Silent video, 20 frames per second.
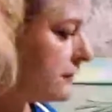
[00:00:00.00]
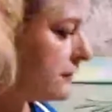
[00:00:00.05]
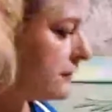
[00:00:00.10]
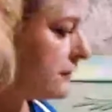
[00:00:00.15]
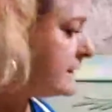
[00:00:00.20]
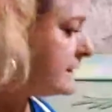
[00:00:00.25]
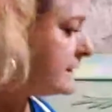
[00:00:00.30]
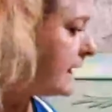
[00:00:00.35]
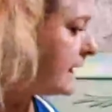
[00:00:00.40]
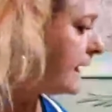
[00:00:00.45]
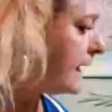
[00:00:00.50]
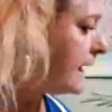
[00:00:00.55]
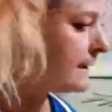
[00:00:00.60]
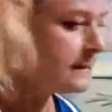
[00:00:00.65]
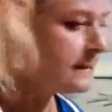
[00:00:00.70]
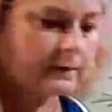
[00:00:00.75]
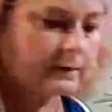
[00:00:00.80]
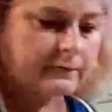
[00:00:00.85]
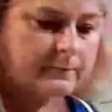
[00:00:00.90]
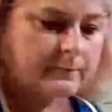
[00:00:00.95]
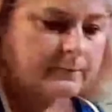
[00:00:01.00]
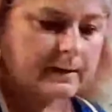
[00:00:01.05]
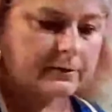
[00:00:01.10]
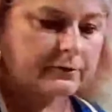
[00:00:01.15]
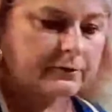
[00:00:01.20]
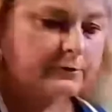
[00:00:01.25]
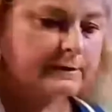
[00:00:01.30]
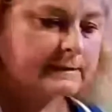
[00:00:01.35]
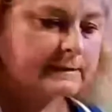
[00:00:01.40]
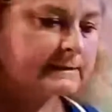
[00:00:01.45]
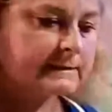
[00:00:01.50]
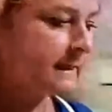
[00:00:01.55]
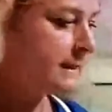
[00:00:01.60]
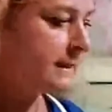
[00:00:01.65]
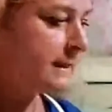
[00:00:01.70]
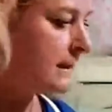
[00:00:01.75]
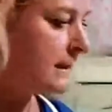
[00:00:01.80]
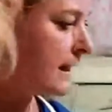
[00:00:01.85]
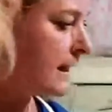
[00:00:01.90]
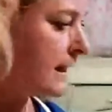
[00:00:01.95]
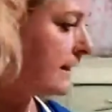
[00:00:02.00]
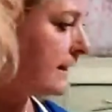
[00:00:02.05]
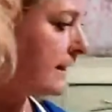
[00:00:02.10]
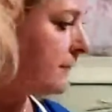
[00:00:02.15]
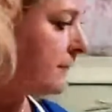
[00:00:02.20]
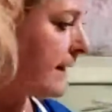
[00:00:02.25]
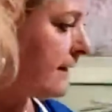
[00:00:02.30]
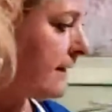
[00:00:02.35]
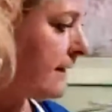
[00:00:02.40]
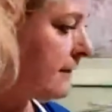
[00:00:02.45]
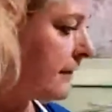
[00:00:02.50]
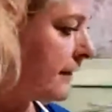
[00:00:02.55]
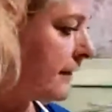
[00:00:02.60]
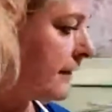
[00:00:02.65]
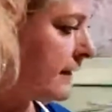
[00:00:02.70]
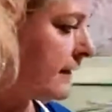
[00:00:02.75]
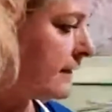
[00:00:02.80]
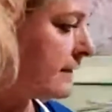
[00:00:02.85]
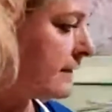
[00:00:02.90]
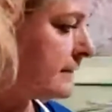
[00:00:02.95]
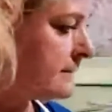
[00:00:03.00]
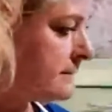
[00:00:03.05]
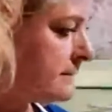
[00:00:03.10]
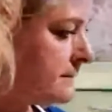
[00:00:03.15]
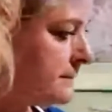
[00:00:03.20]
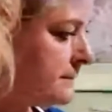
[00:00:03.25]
day of my 30-day live marathon.